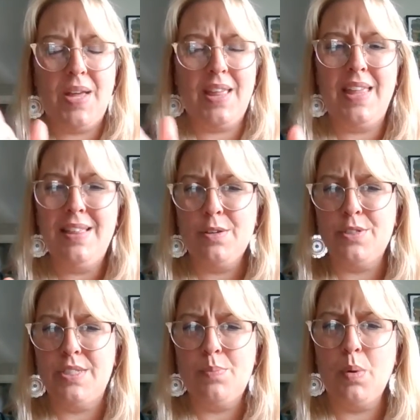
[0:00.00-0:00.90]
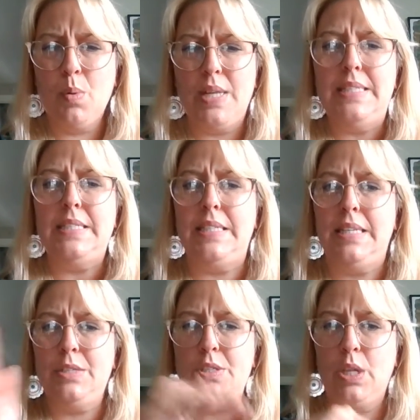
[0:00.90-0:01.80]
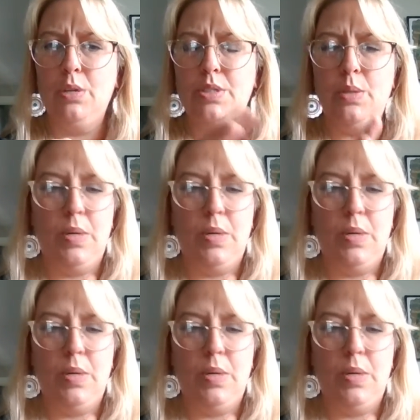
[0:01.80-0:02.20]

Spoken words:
I think there's zipper ones and then there's closey